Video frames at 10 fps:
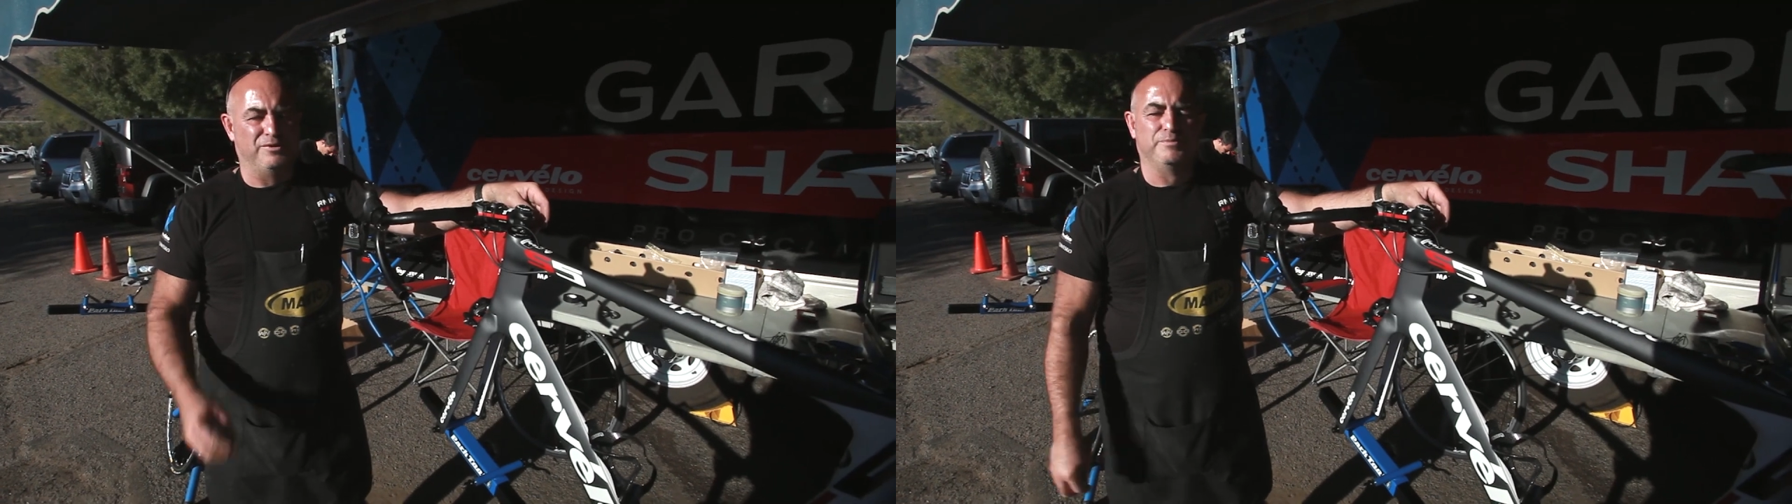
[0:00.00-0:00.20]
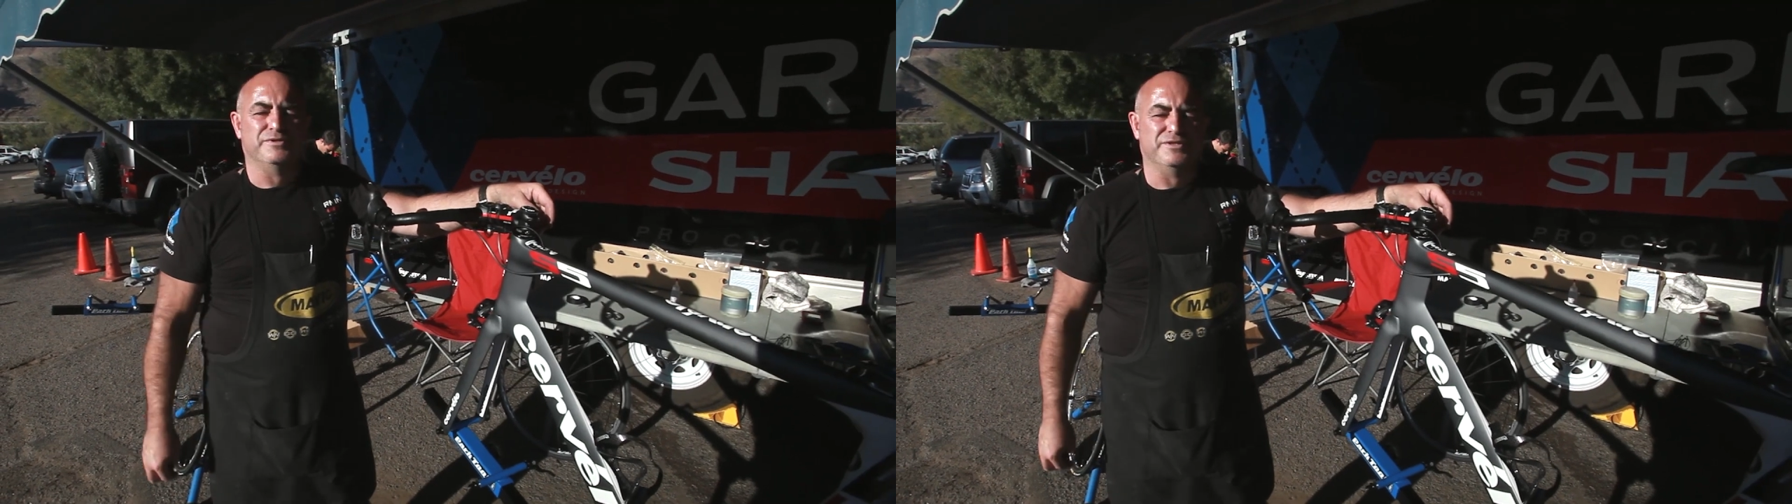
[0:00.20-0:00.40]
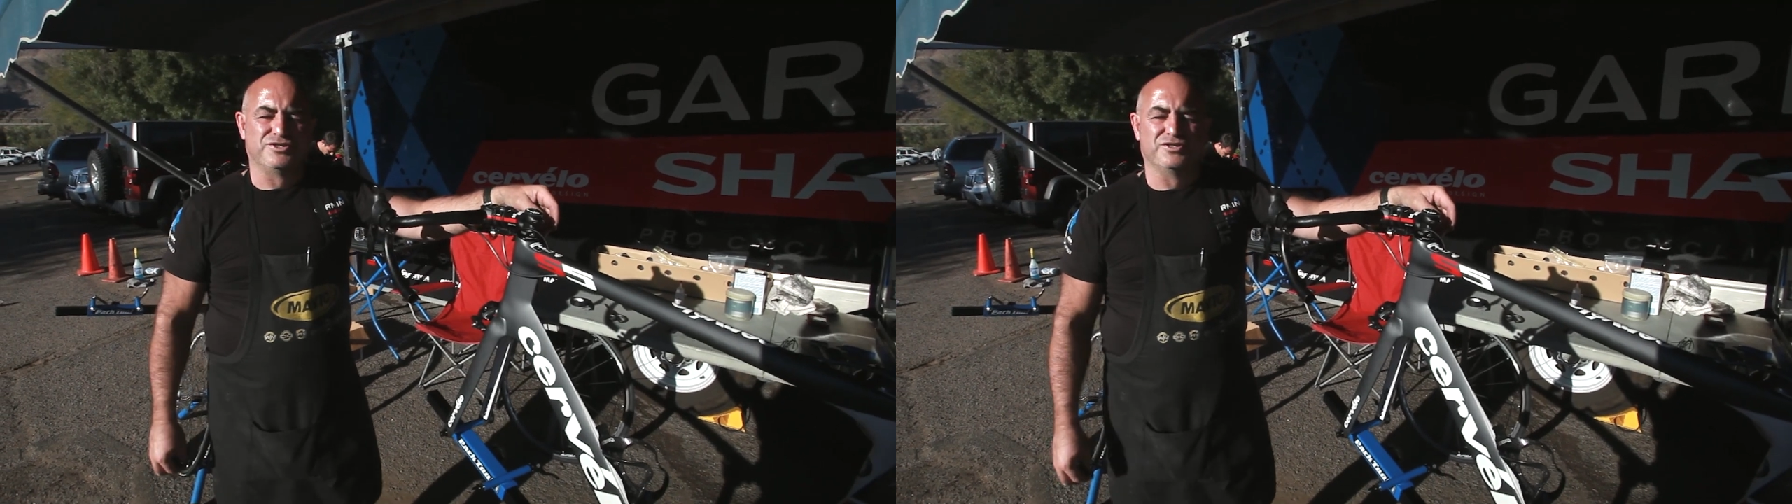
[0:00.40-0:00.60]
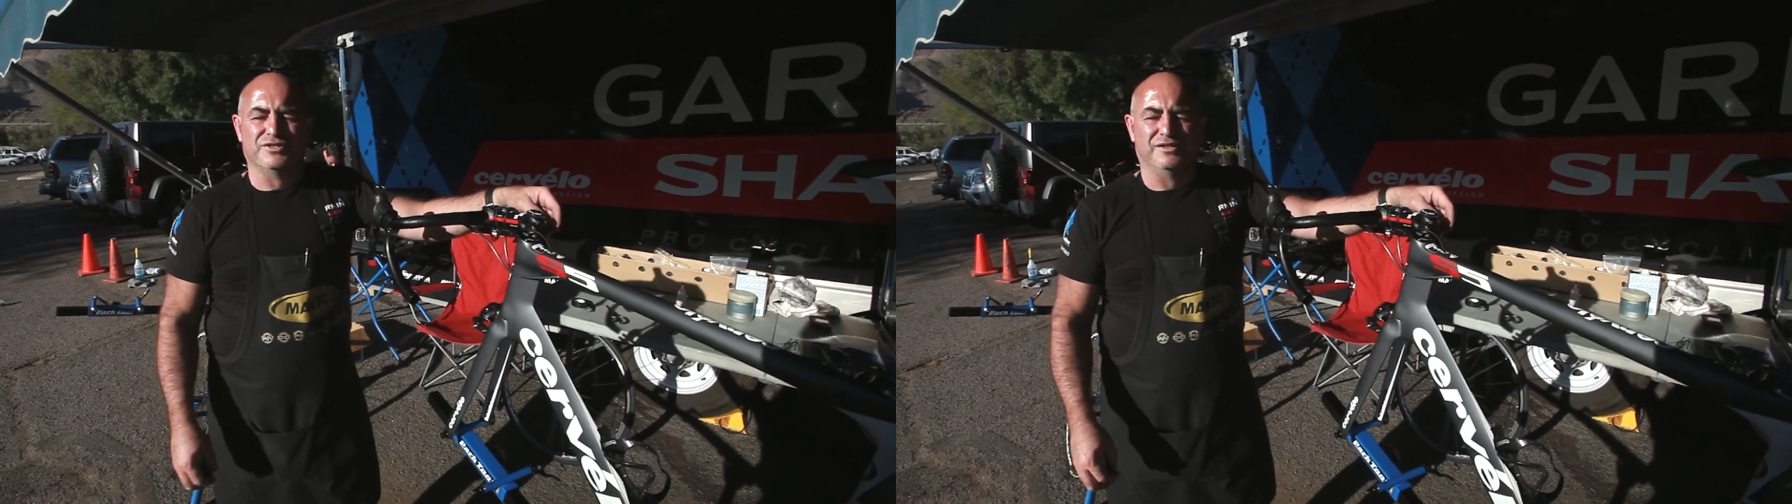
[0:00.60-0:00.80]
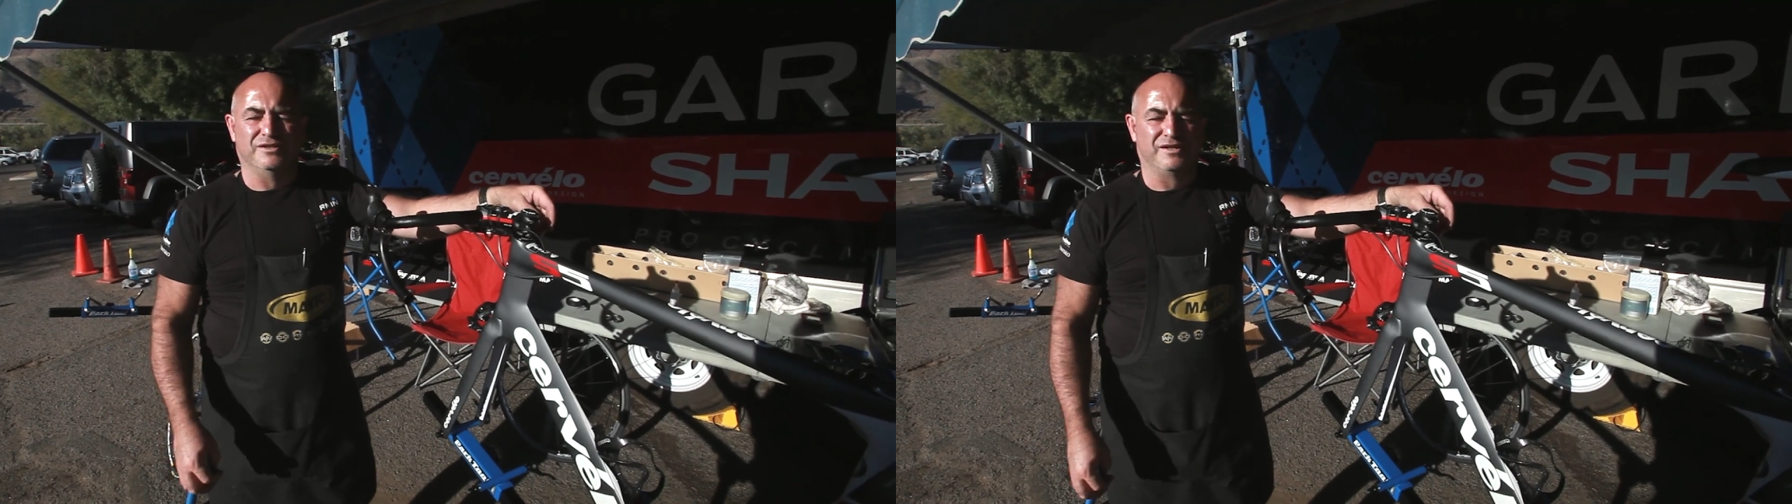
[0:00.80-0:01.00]
their
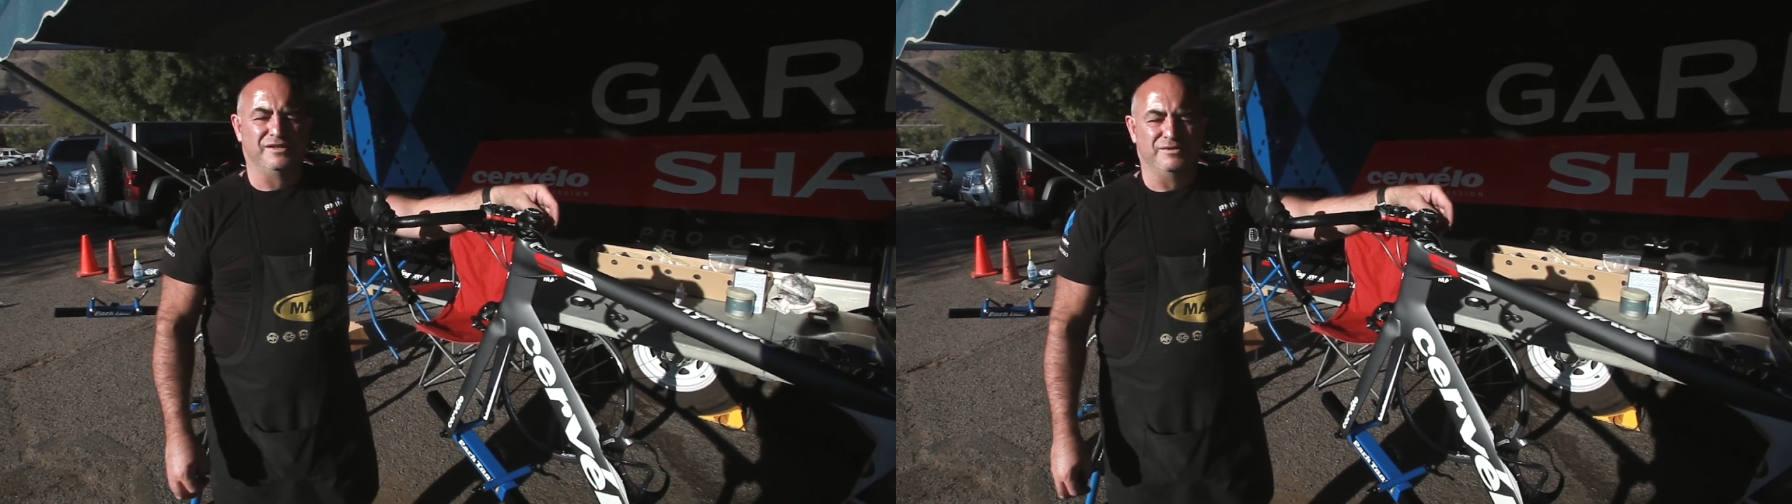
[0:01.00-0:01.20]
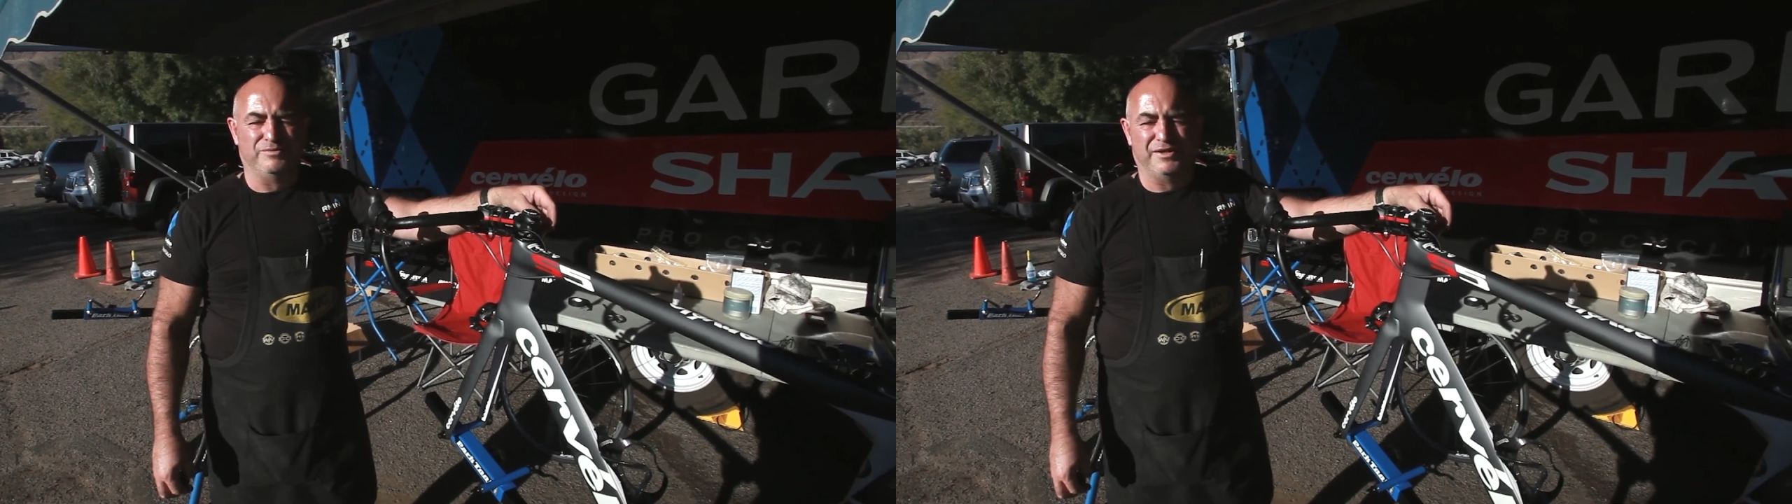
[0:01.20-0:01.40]
position. And luckily, we